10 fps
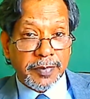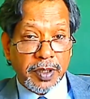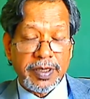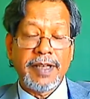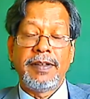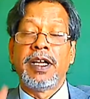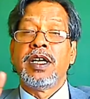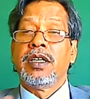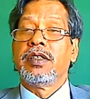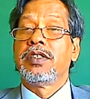Okay,
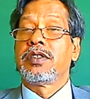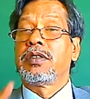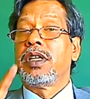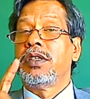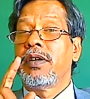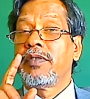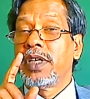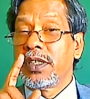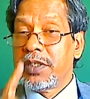this you have to get